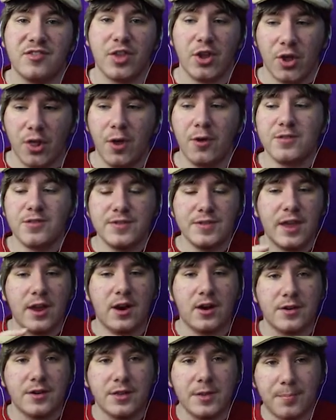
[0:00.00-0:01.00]
The closer they
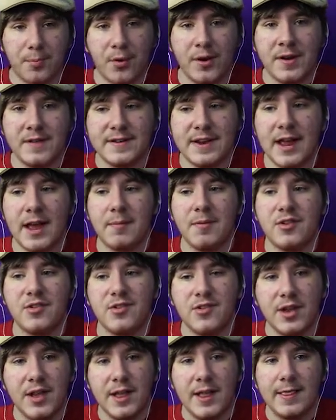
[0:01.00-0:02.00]
are to the point of
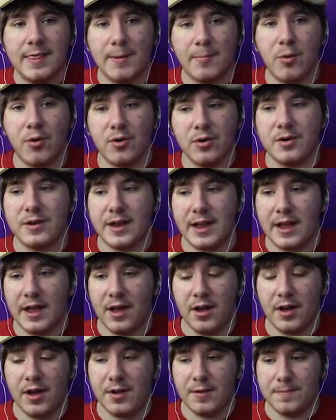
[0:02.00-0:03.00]
damage, the more
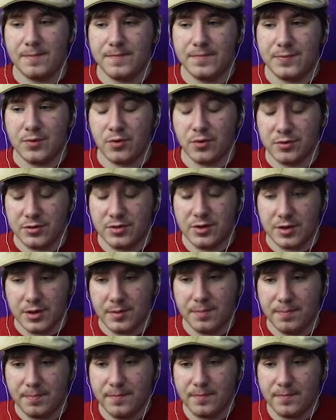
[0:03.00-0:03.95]
or to the